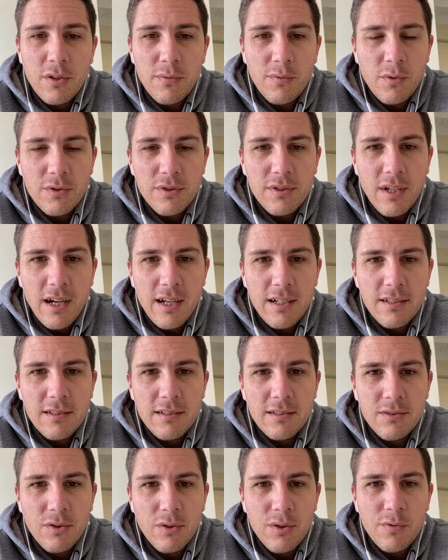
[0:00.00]
of your site.
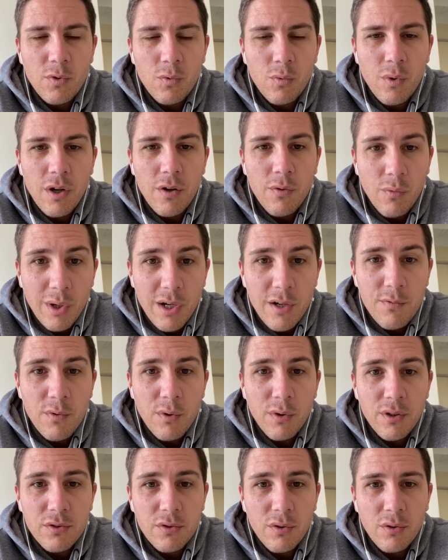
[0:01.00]
So if you want to
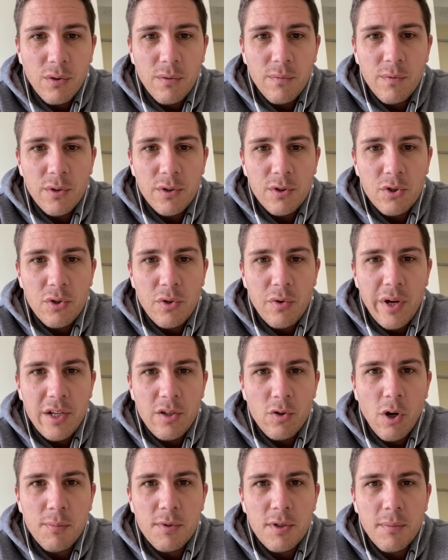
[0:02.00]
focus on conversion
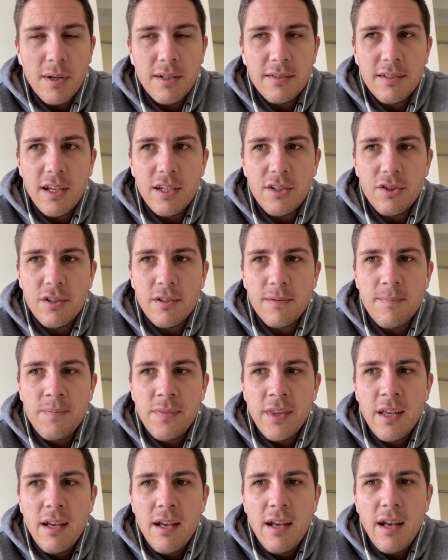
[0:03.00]
rate optimization,
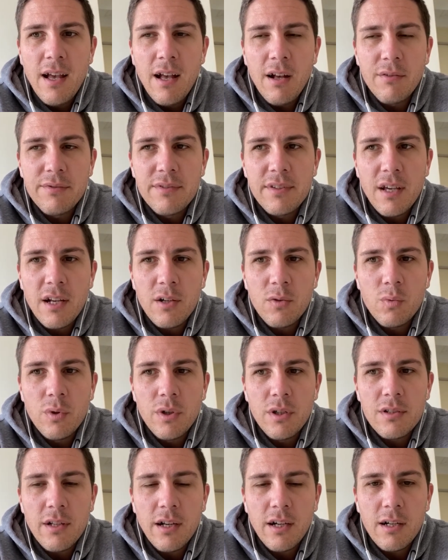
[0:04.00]
Elf Site
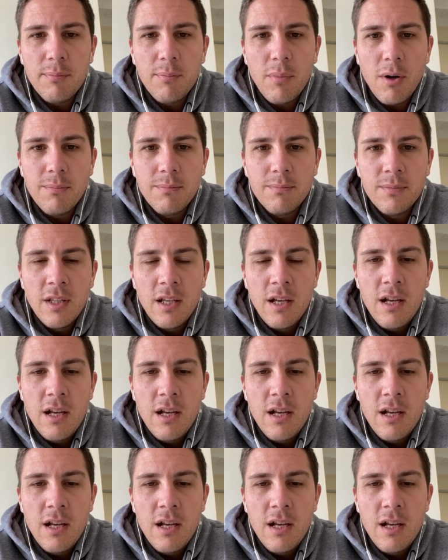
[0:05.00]
works like a bomb.